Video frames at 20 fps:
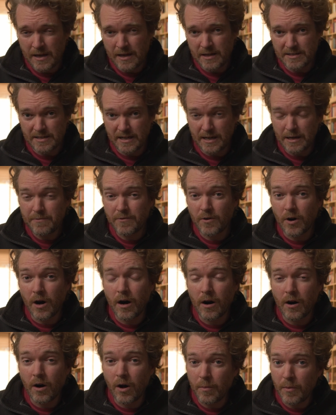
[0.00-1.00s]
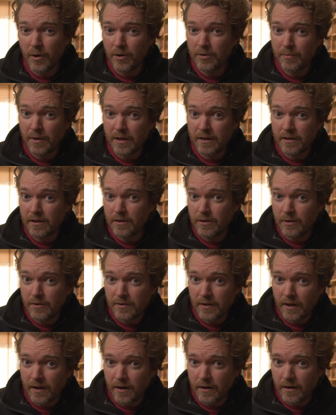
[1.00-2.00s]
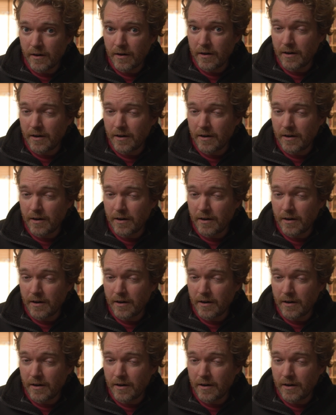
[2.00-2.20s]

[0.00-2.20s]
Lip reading: Sign up for our almost monthly newsletter